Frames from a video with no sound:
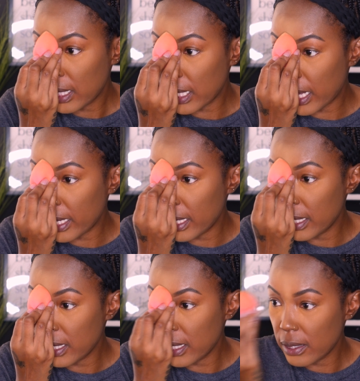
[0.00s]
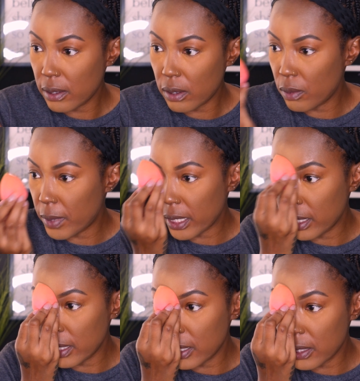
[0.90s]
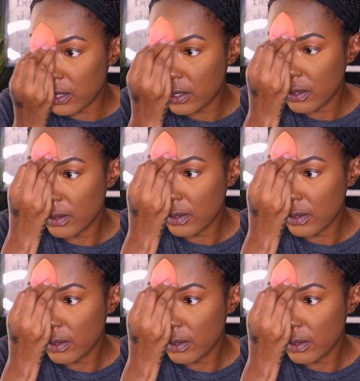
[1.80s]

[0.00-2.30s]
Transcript: Like, oh my goodness.